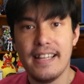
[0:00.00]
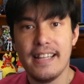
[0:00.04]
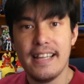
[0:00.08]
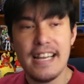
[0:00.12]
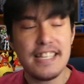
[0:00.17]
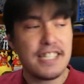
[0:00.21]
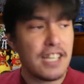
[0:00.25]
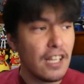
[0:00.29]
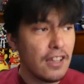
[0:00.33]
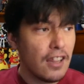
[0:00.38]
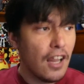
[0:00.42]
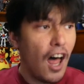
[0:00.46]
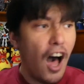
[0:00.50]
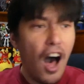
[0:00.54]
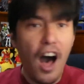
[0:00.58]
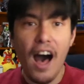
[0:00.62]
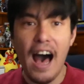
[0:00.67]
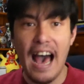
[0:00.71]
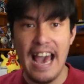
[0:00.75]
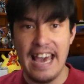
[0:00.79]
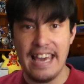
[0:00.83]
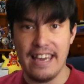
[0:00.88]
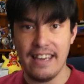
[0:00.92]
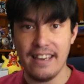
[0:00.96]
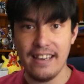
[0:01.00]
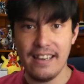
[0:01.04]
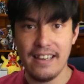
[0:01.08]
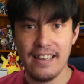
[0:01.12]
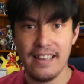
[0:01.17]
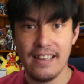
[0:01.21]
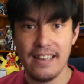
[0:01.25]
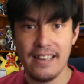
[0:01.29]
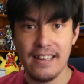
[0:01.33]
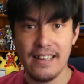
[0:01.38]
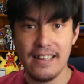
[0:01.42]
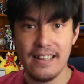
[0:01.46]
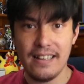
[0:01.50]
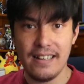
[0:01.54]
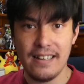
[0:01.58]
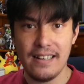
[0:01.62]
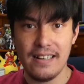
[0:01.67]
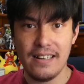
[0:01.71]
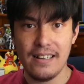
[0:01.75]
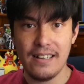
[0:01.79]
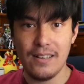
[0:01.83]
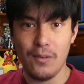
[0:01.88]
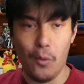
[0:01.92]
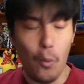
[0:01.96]
It's a lie.
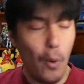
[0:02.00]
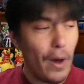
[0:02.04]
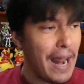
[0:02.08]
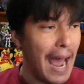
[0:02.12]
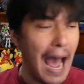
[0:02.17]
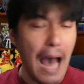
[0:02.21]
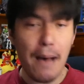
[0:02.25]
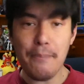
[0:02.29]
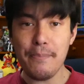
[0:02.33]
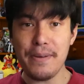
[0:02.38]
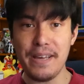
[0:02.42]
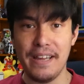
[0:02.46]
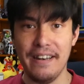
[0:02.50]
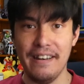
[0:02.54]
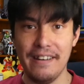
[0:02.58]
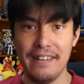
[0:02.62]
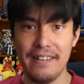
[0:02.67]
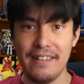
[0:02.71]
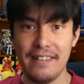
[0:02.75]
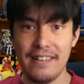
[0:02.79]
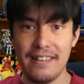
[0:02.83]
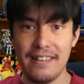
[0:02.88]
What happened?